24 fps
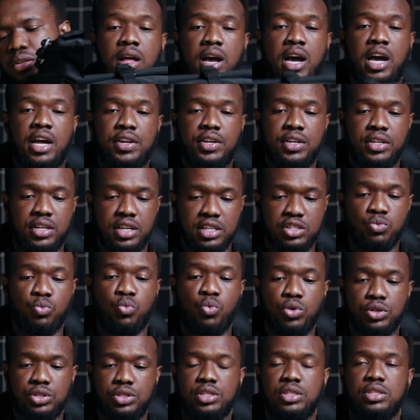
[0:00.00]
I think that's
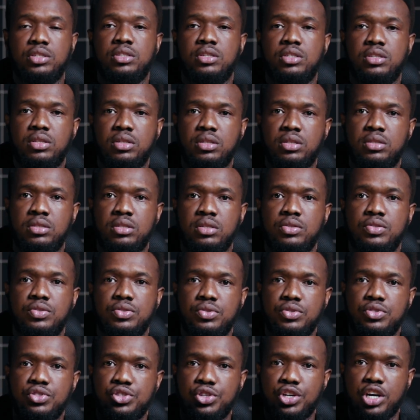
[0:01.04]
what this
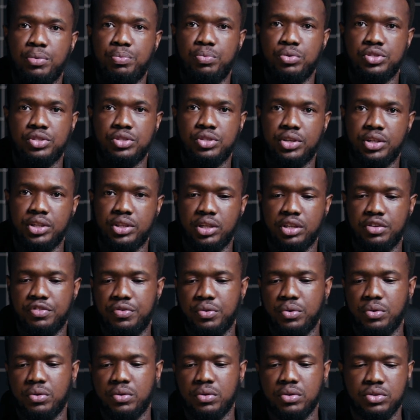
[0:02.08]
strap was created
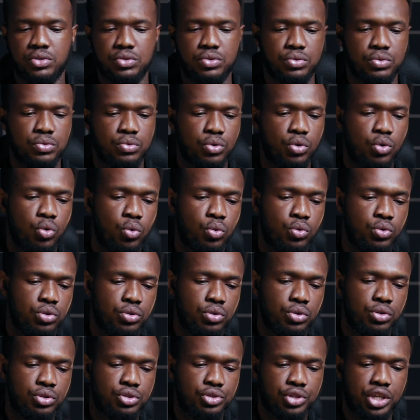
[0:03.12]
for, to hold
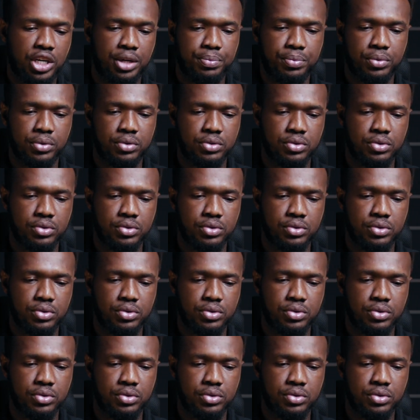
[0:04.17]
your tripod.